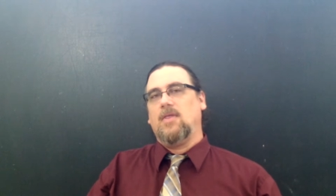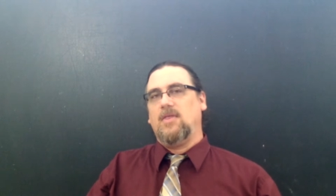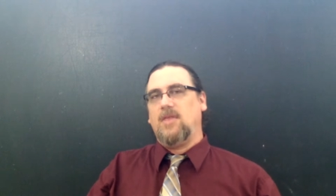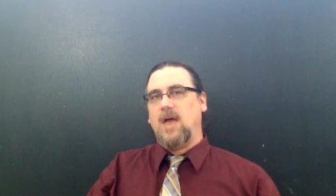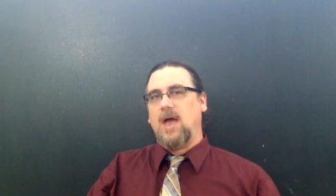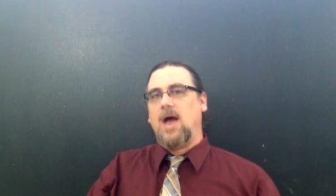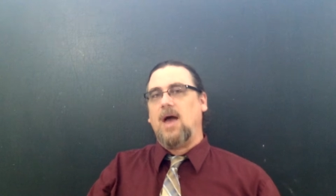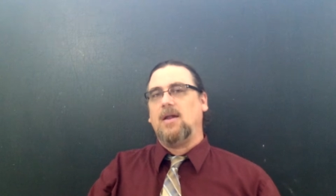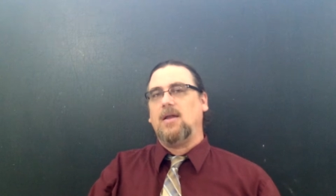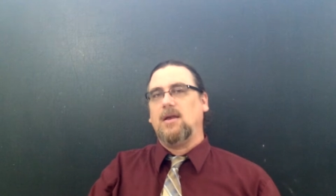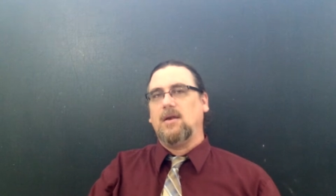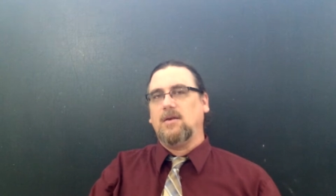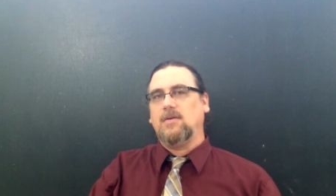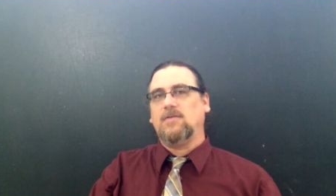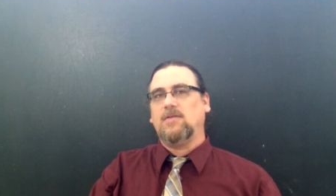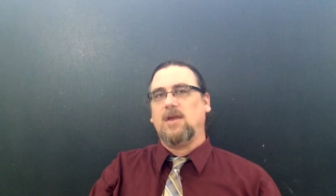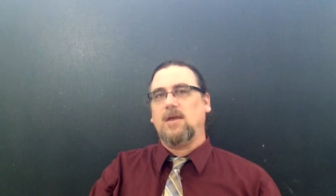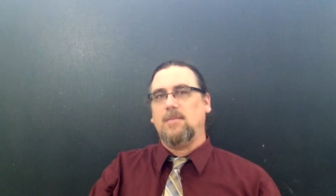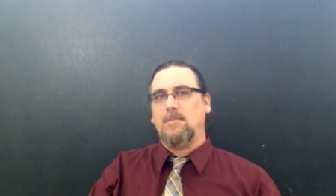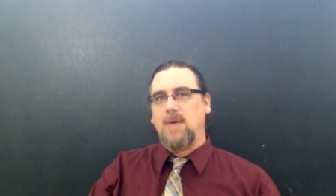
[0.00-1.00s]
That
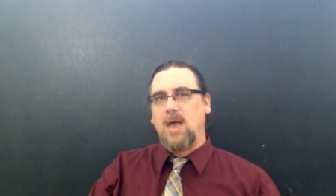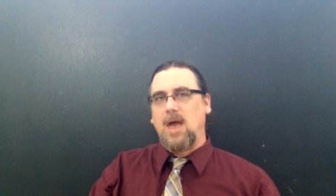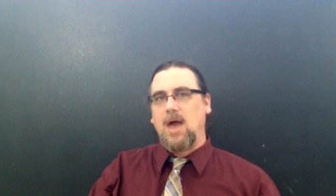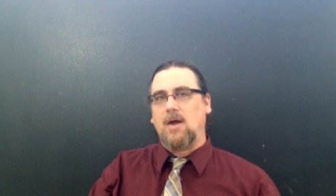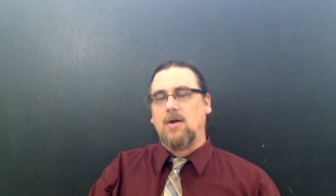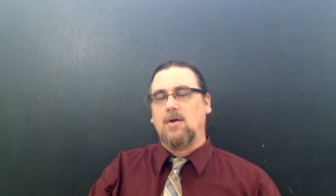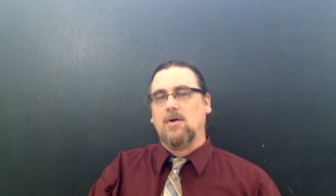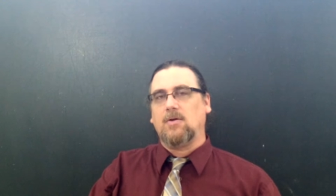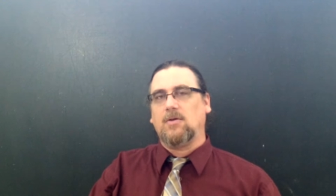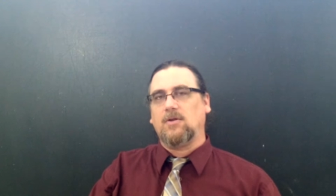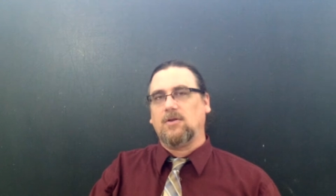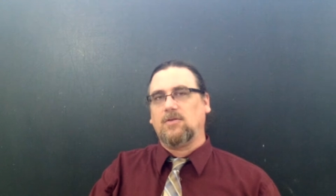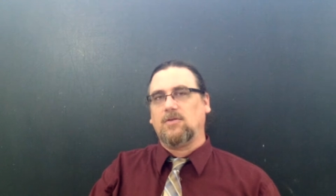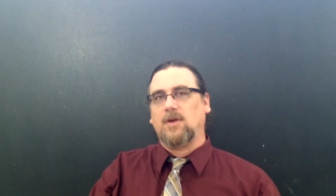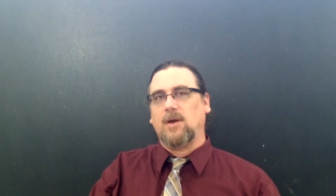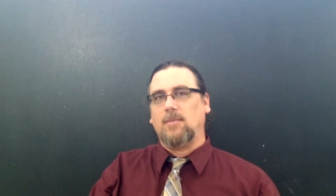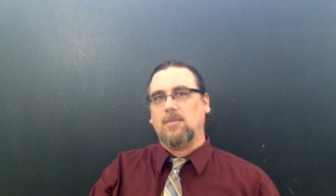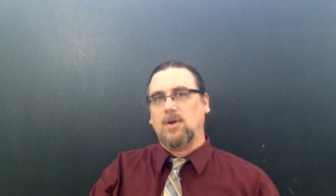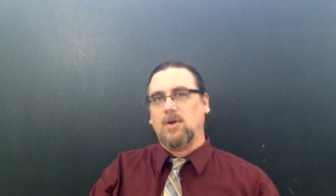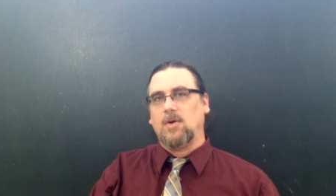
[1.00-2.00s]
is a matter to
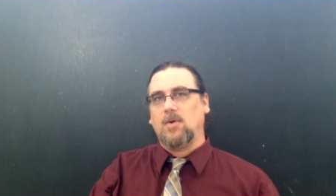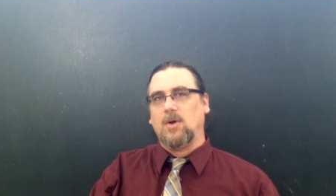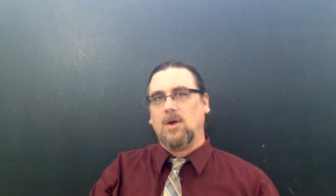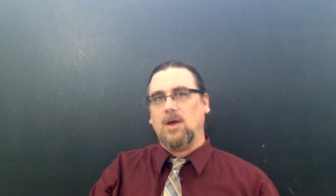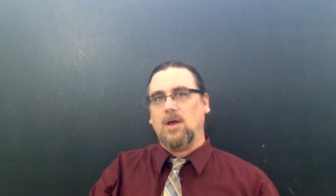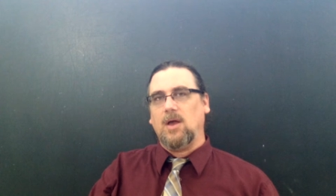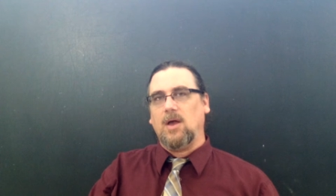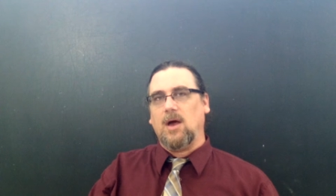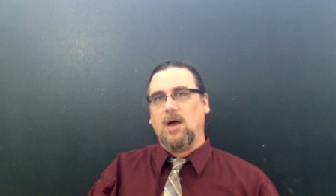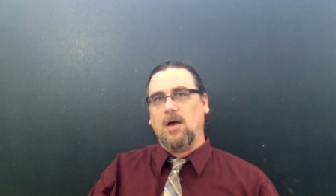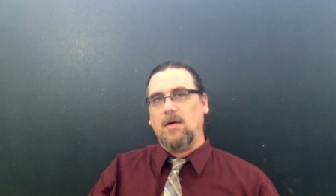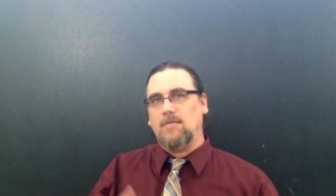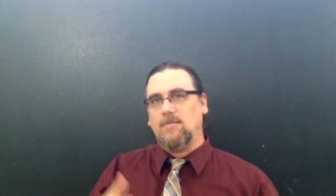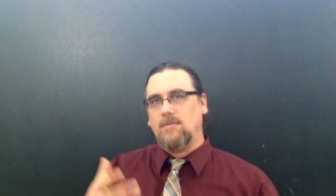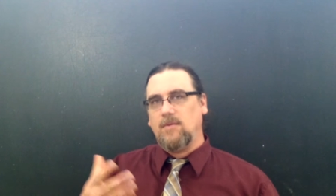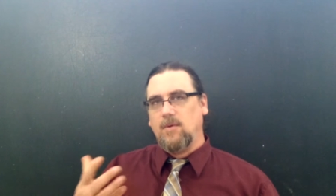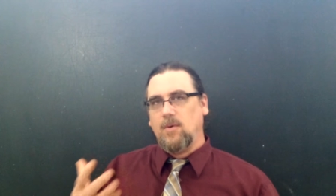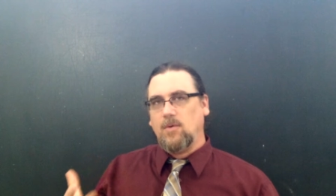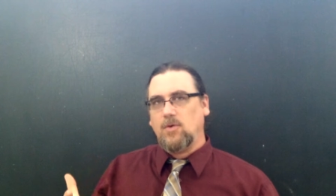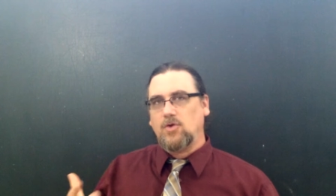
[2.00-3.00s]
some degree
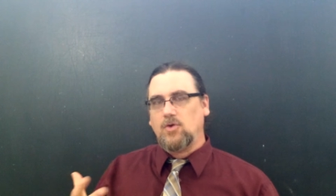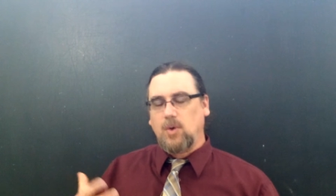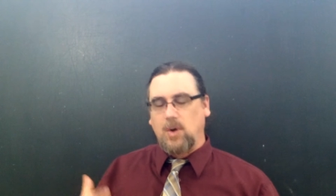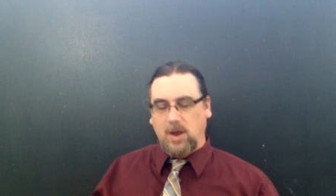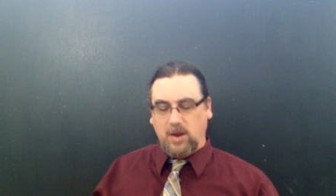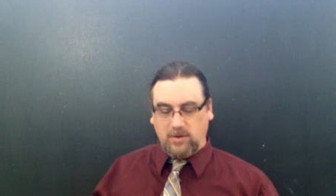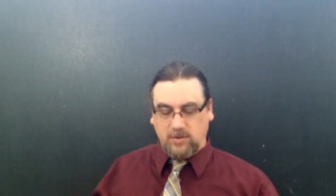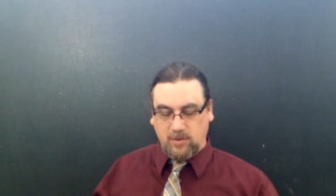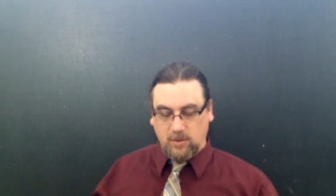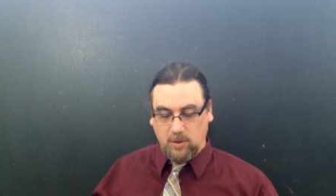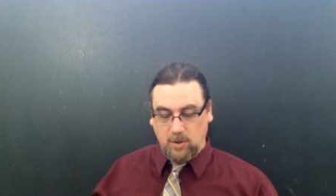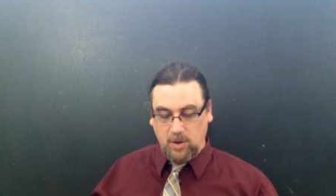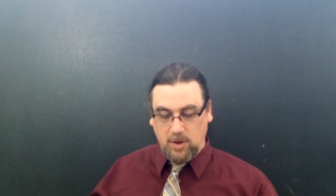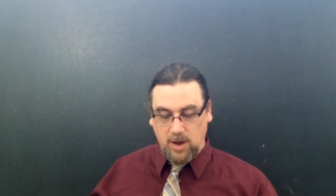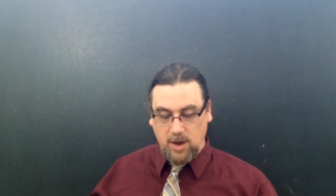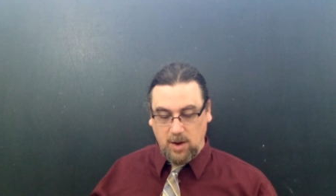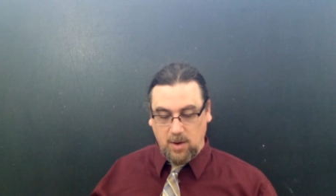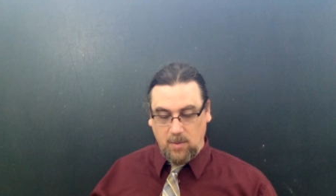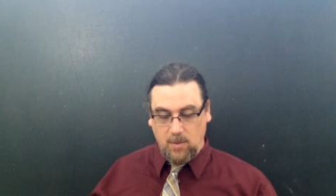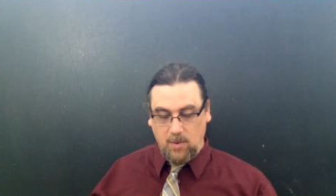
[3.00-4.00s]
of choice,
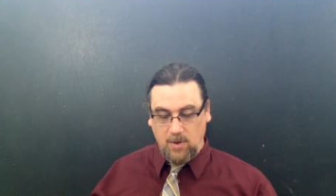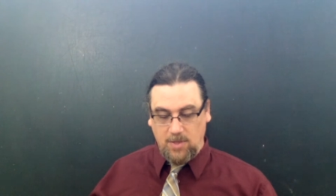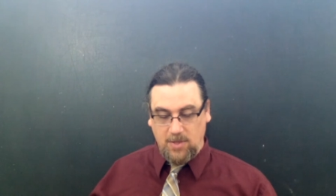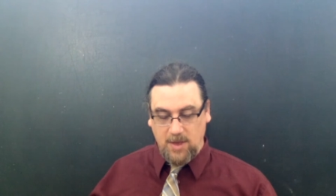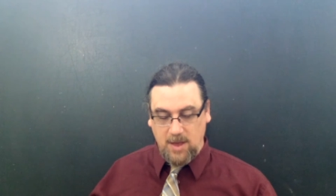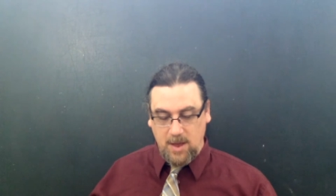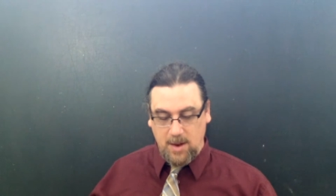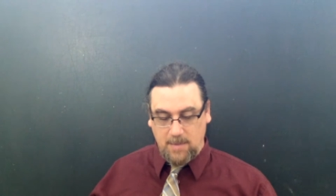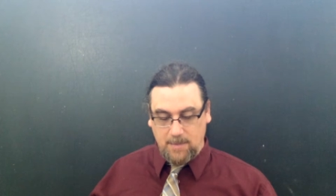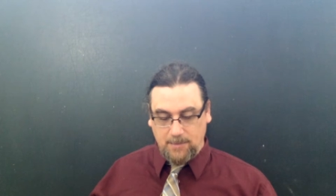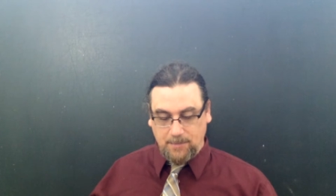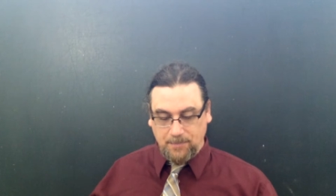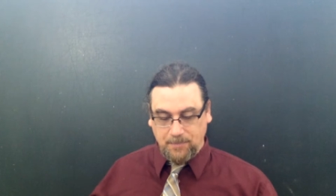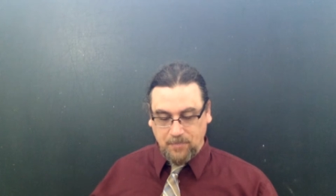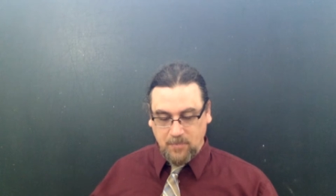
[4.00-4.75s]
looking within.